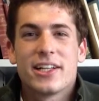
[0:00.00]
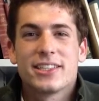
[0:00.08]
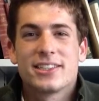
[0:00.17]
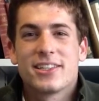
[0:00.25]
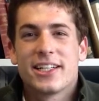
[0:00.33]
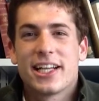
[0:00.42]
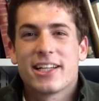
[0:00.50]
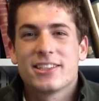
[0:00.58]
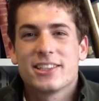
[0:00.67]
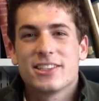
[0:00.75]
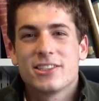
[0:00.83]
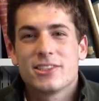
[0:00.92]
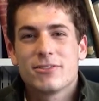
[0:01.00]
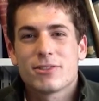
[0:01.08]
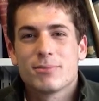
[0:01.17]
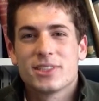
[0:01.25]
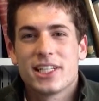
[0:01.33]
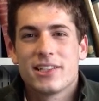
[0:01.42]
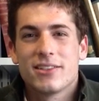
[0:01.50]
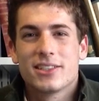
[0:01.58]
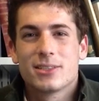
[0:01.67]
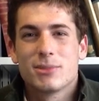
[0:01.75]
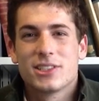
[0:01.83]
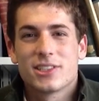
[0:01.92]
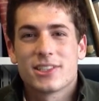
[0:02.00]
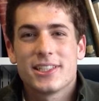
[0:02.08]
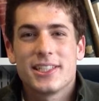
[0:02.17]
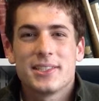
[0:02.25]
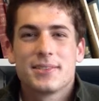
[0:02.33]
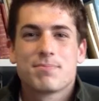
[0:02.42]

history and English student from St. Louis, Missouri.